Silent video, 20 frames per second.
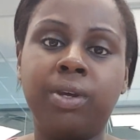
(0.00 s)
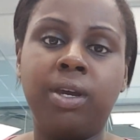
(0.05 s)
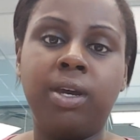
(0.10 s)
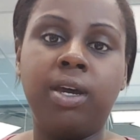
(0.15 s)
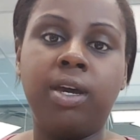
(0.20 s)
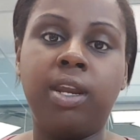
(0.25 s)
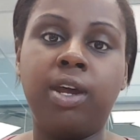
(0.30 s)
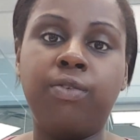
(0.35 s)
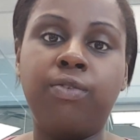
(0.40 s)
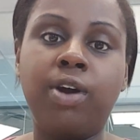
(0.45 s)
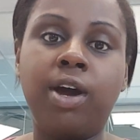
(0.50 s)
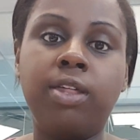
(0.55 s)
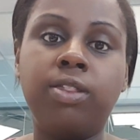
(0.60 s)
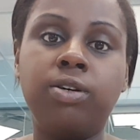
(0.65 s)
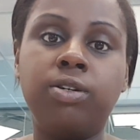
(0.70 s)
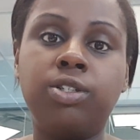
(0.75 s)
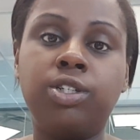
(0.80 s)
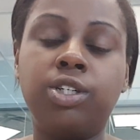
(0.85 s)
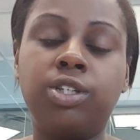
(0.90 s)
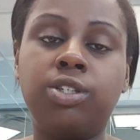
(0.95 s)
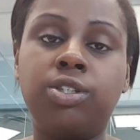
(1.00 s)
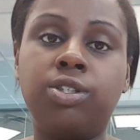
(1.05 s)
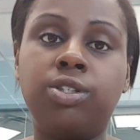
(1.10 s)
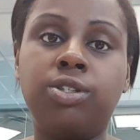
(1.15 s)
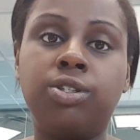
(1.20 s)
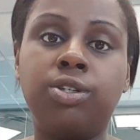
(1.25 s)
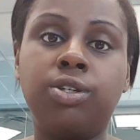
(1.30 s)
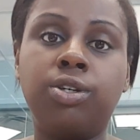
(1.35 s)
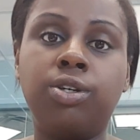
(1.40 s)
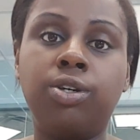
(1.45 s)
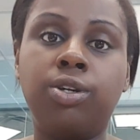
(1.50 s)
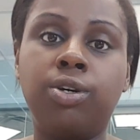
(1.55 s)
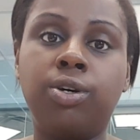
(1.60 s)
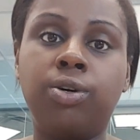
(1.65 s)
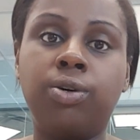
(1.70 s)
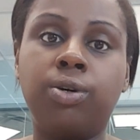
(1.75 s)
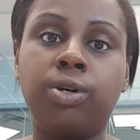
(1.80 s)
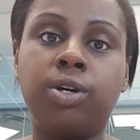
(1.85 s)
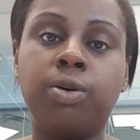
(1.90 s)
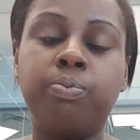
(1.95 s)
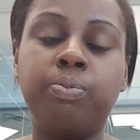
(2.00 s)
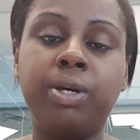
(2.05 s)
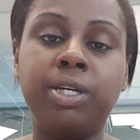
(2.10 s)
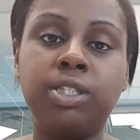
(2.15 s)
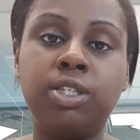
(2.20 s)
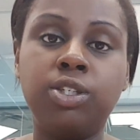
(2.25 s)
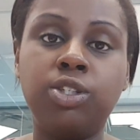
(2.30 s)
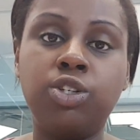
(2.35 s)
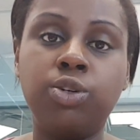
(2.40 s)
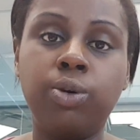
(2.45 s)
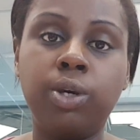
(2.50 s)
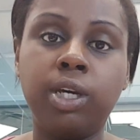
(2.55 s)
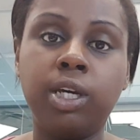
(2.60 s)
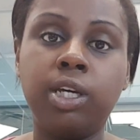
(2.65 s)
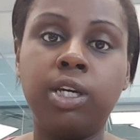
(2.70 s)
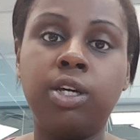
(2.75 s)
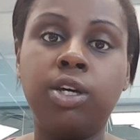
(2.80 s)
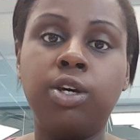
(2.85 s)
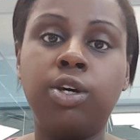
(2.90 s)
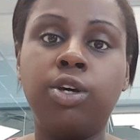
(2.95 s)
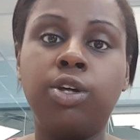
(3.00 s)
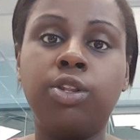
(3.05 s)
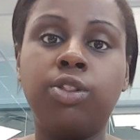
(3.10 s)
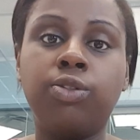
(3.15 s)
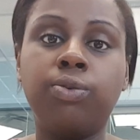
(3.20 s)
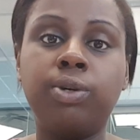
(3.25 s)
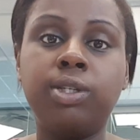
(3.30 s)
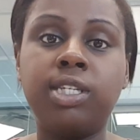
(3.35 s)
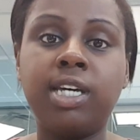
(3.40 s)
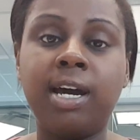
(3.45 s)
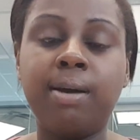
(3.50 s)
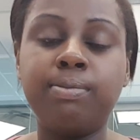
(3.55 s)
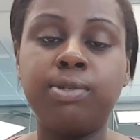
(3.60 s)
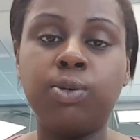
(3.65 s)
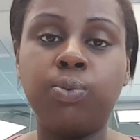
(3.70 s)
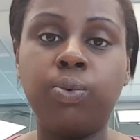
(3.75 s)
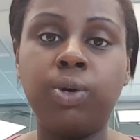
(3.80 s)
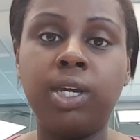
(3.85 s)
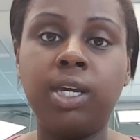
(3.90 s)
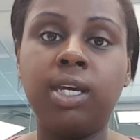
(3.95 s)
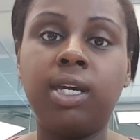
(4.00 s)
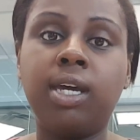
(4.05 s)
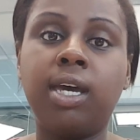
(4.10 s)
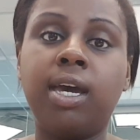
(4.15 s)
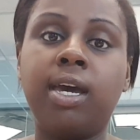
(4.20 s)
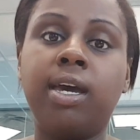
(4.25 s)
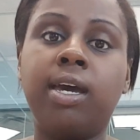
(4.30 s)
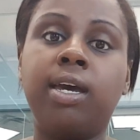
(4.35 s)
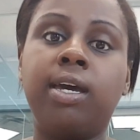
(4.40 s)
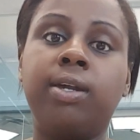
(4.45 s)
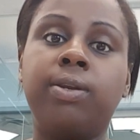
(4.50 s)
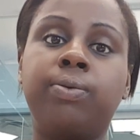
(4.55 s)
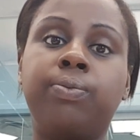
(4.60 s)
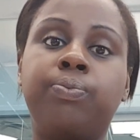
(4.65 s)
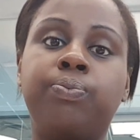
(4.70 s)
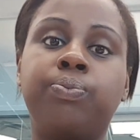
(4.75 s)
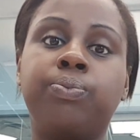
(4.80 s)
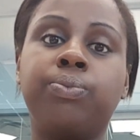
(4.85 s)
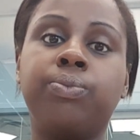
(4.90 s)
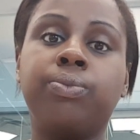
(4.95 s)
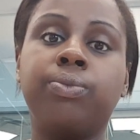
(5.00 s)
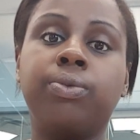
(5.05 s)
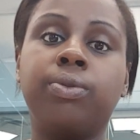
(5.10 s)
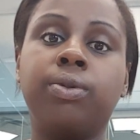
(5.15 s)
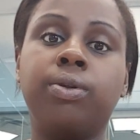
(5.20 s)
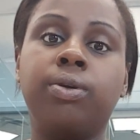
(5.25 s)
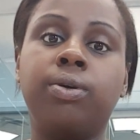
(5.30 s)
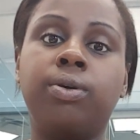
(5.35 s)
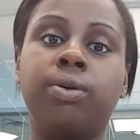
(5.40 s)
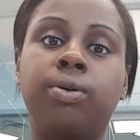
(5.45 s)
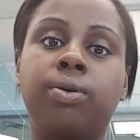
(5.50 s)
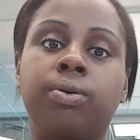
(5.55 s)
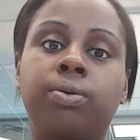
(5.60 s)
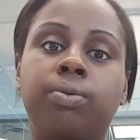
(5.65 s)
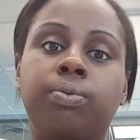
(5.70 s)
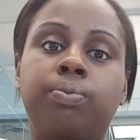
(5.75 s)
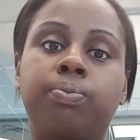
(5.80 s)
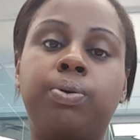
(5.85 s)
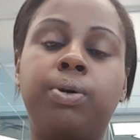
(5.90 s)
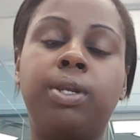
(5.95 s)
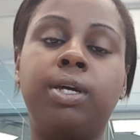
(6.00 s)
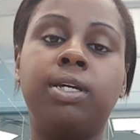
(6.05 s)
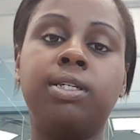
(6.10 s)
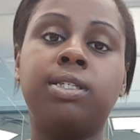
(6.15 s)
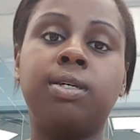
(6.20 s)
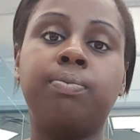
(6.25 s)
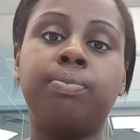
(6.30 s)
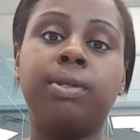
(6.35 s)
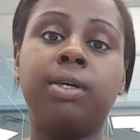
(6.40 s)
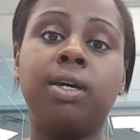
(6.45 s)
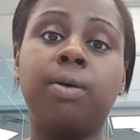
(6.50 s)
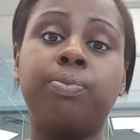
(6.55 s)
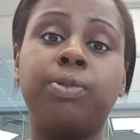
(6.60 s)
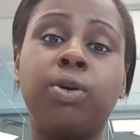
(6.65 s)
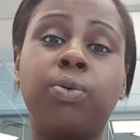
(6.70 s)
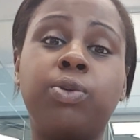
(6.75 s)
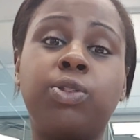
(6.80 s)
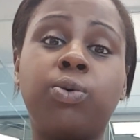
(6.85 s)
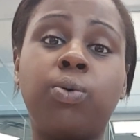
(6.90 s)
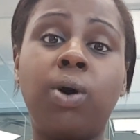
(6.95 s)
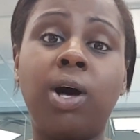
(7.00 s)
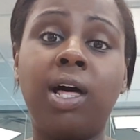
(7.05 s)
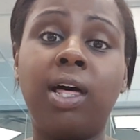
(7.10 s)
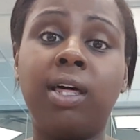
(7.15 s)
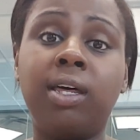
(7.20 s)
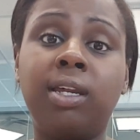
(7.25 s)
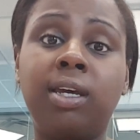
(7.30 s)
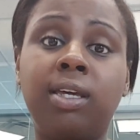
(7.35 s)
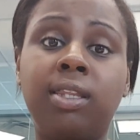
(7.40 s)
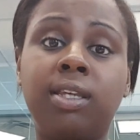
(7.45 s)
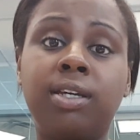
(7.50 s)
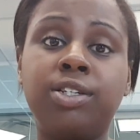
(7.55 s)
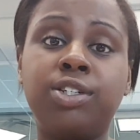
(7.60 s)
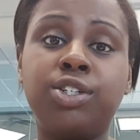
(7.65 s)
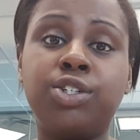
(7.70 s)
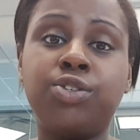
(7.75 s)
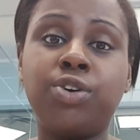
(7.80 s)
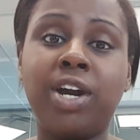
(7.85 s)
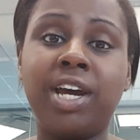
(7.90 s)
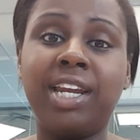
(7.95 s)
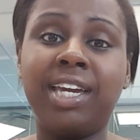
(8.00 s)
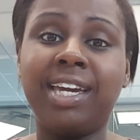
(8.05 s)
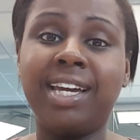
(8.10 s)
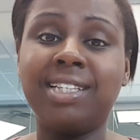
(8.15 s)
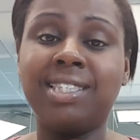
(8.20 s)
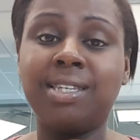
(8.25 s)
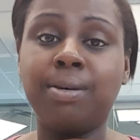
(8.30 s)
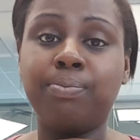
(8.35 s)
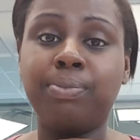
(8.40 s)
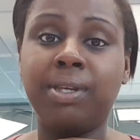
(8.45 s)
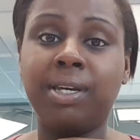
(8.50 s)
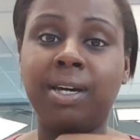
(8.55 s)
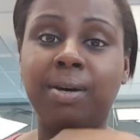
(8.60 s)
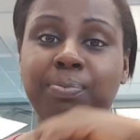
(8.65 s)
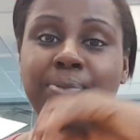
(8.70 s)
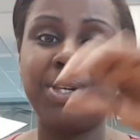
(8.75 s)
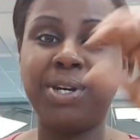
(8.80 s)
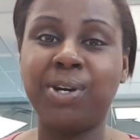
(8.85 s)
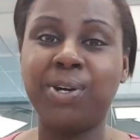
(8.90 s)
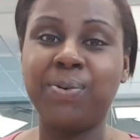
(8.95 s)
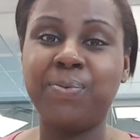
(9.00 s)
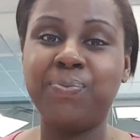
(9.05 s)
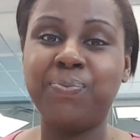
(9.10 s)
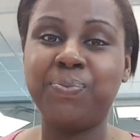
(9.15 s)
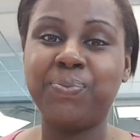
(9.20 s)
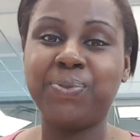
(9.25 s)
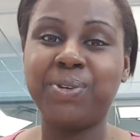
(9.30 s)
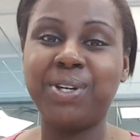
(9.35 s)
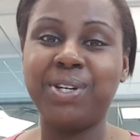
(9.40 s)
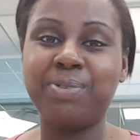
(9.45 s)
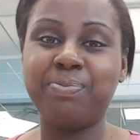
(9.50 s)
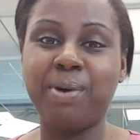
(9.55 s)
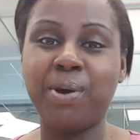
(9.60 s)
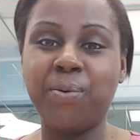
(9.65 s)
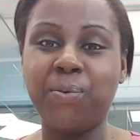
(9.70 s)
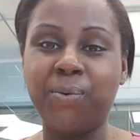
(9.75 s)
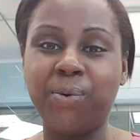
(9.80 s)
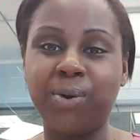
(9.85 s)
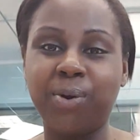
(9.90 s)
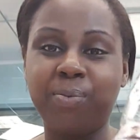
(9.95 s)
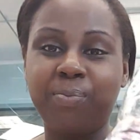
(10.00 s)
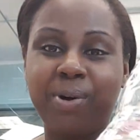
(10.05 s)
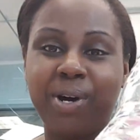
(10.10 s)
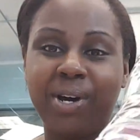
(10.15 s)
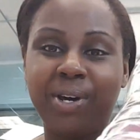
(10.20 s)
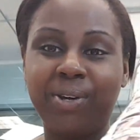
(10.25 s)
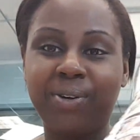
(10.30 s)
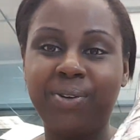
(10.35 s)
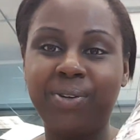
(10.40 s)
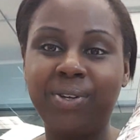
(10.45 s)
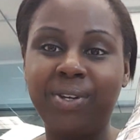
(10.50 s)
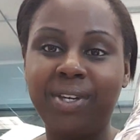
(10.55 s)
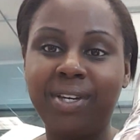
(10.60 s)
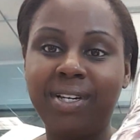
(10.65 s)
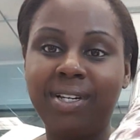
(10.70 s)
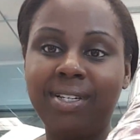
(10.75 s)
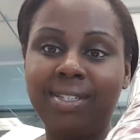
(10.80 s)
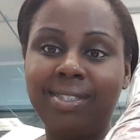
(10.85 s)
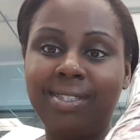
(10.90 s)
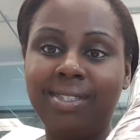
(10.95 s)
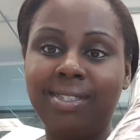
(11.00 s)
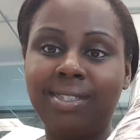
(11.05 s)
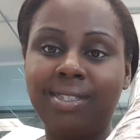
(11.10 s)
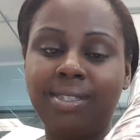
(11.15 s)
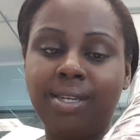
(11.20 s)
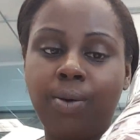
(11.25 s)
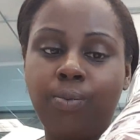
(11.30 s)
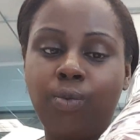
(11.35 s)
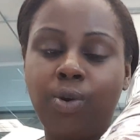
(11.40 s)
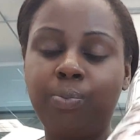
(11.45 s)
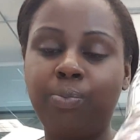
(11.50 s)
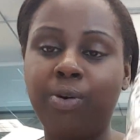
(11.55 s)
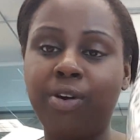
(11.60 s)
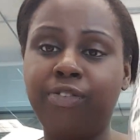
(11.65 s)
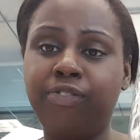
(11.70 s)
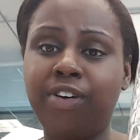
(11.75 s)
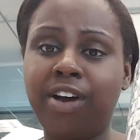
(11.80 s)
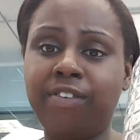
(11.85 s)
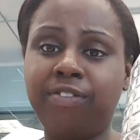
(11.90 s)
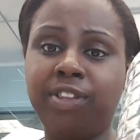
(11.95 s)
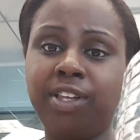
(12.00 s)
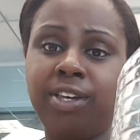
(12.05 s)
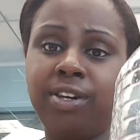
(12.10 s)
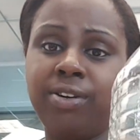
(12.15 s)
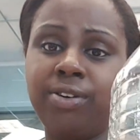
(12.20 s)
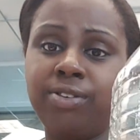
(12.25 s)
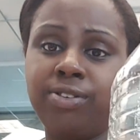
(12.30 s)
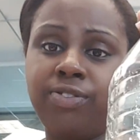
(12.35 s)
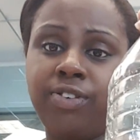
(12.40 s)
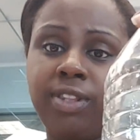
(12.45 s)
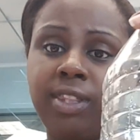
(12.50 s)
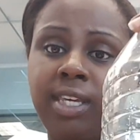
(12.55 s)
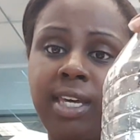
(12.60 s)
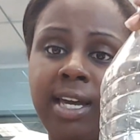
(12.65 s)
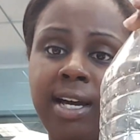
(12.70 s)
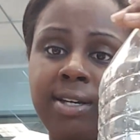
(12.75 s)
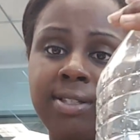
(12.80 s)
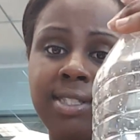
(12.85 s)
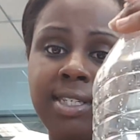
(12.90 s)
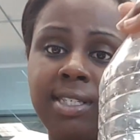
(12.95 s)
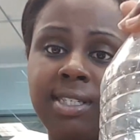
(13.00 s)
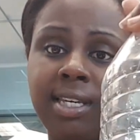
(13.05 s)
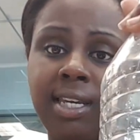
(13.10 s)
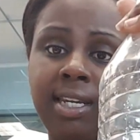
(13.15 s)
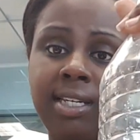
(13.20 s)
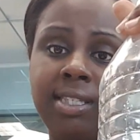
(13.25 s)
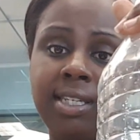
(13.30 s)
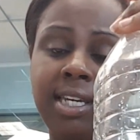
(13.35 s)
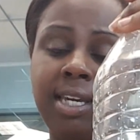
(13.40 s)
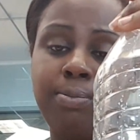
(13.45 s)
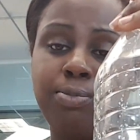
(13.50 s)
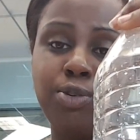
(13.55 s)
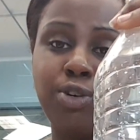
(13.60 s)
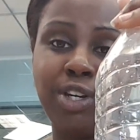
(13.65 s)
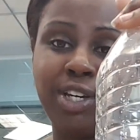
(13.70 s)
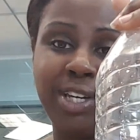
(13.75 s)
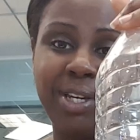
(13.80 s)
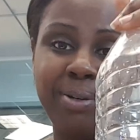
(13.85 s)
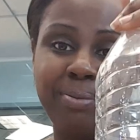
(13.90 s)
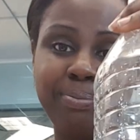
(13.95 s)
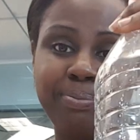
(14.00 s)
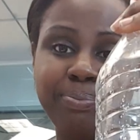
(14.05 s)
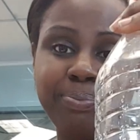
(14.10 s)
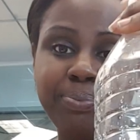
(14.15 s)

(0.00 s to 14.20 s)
And I'd rather just, commit to doing it 3 times a week and putting something up there with quality than just trying to get something up there. Here's my water bottle. This is 1.5 liters, 50 ounces. I need to keep drinking.